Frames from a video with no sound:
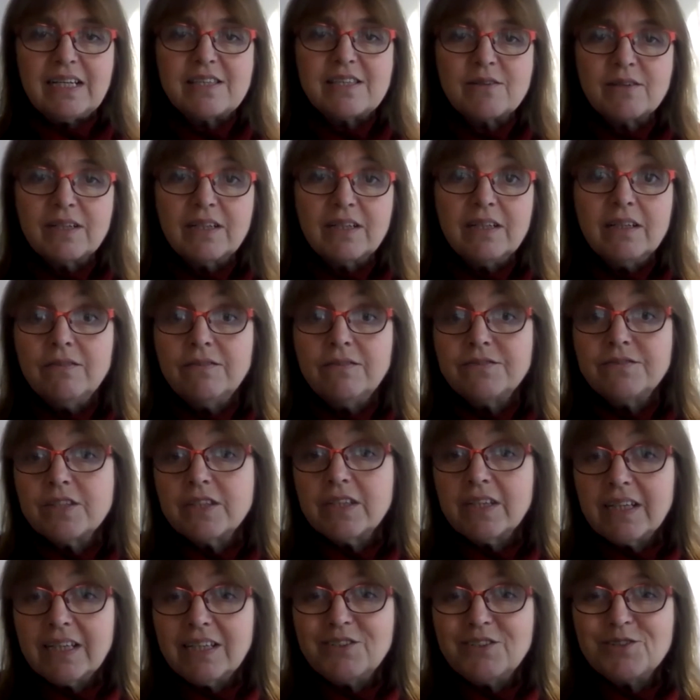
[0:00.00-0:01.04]
So I'd love
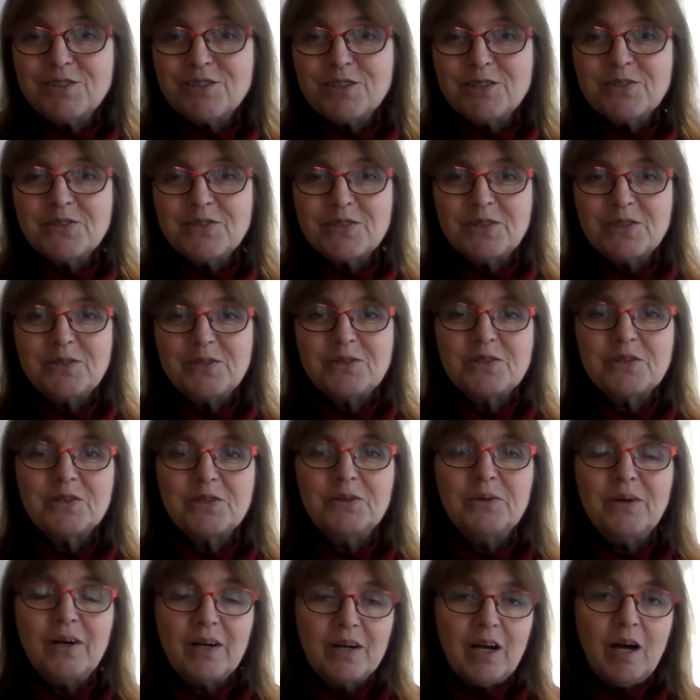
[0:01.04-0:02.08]
to introduce you
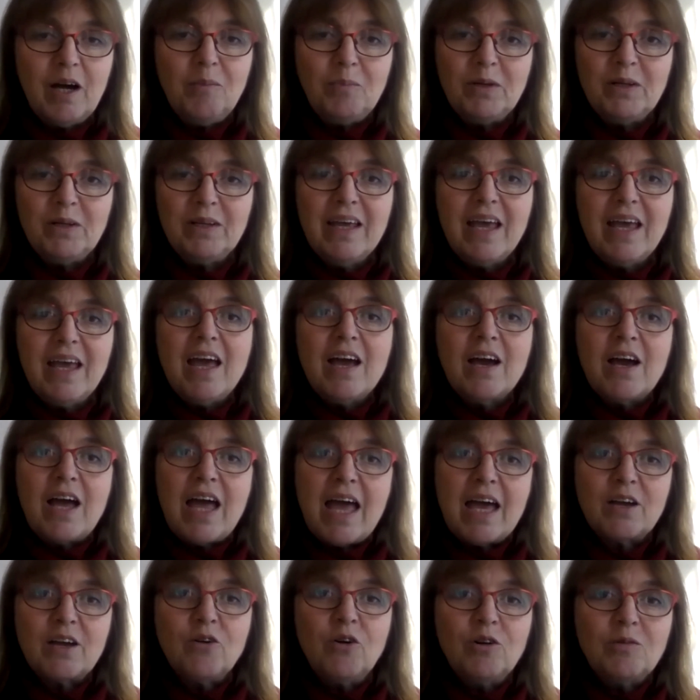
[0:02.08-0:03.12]
to a couple
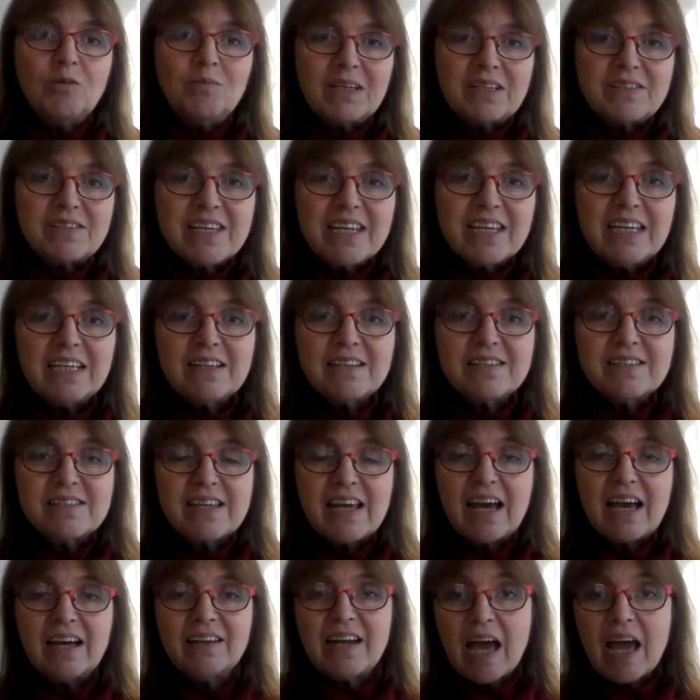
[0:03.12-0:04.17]
called Matthias
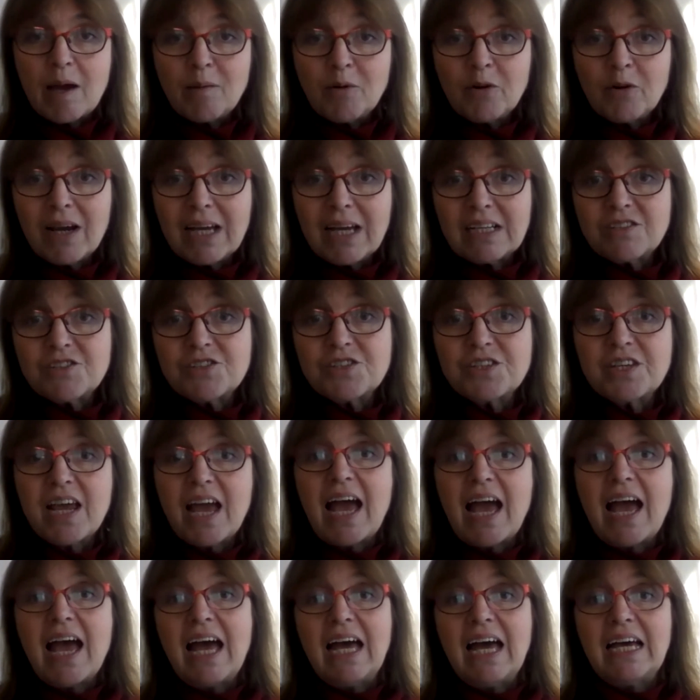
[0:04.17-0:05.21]
and Amarech.
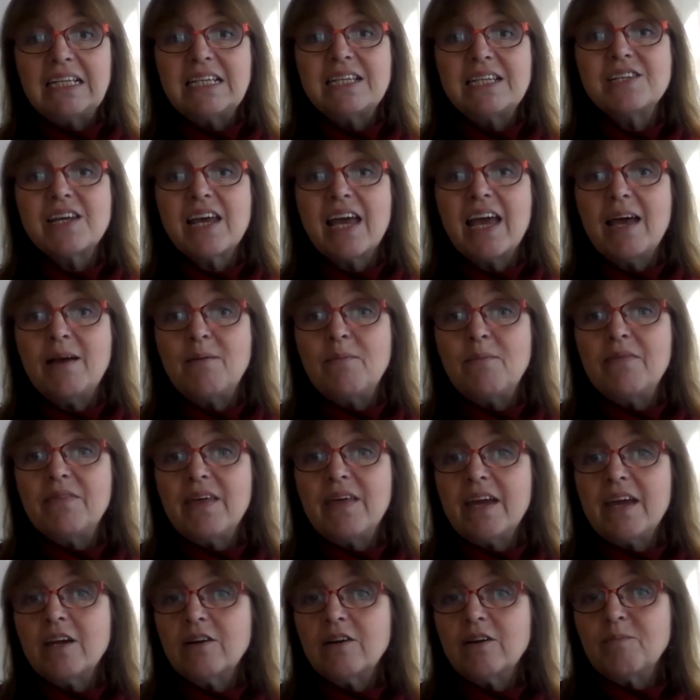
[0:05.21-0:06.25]
And
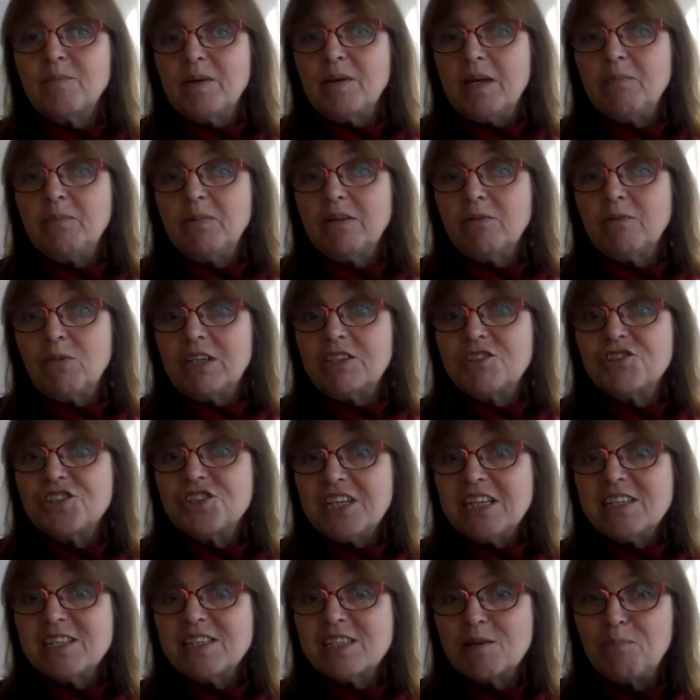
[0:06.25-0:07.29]
they are people, well,
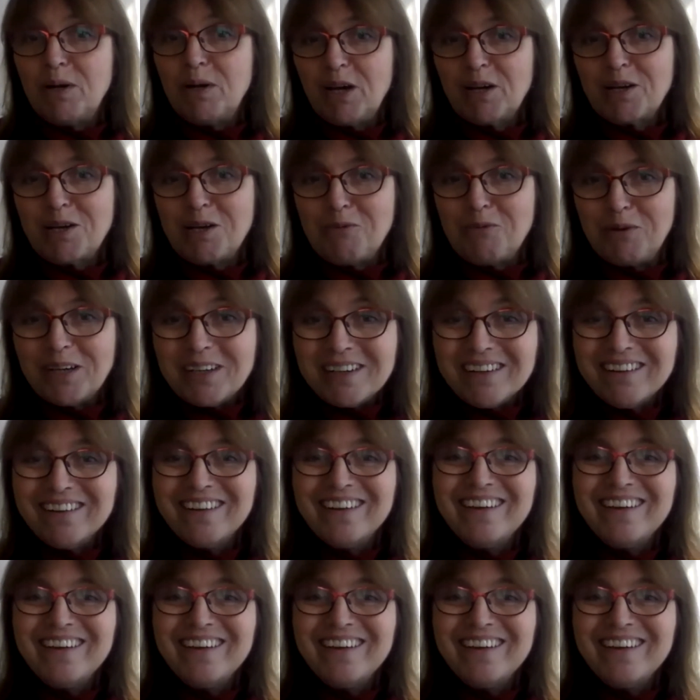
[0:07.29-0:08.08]
she's the plucky one